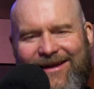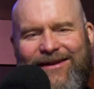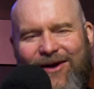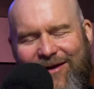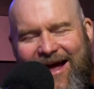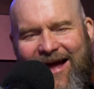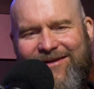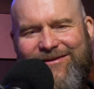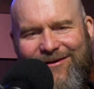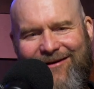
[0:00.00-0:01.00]
Okay. Don't add
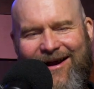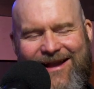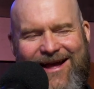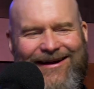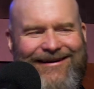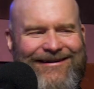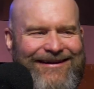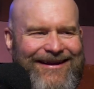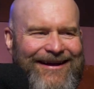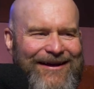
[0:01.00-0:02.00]
to it right now.
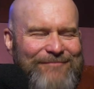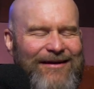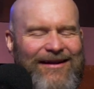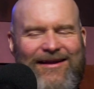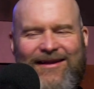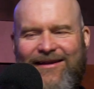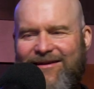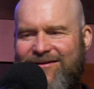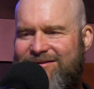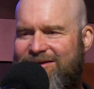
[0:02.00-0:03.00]
Okay. But
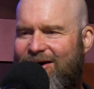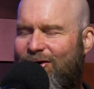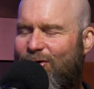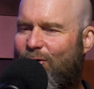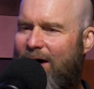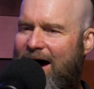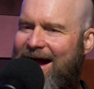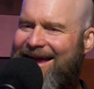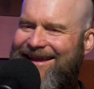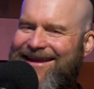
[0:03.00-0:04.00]
so
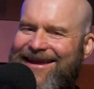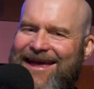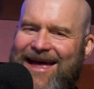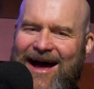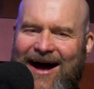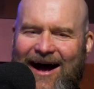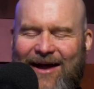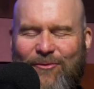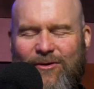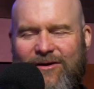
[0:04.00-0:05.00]

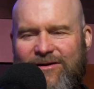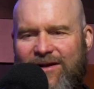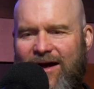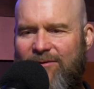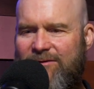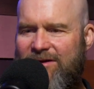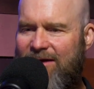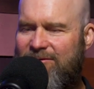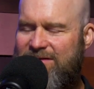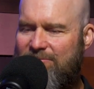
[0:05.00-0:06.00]
I would
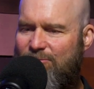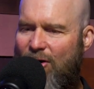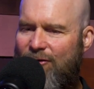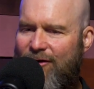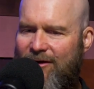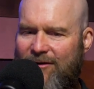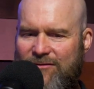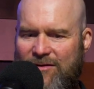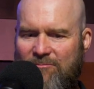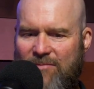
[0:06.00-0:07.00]
say both are
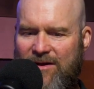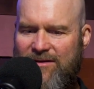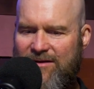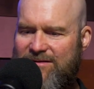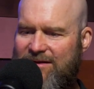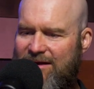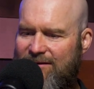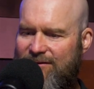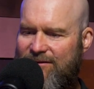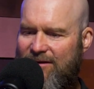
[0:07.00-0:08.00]
tremendous
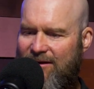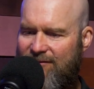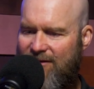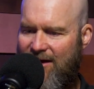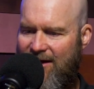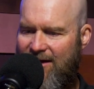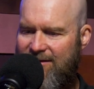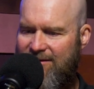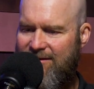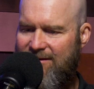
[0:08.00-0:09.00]
gifts of
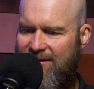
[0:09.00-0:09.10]
God.